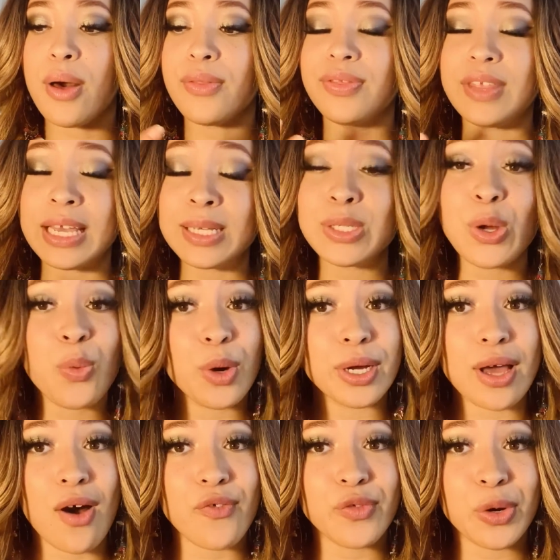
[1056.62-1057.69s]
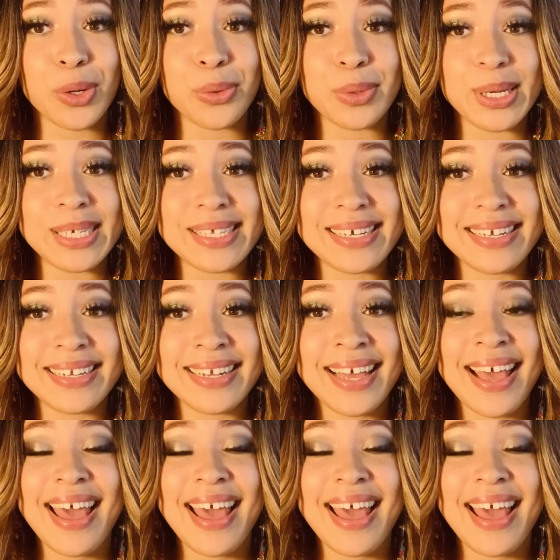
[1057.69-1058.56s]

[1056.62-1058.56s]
Things don't work out for a reason.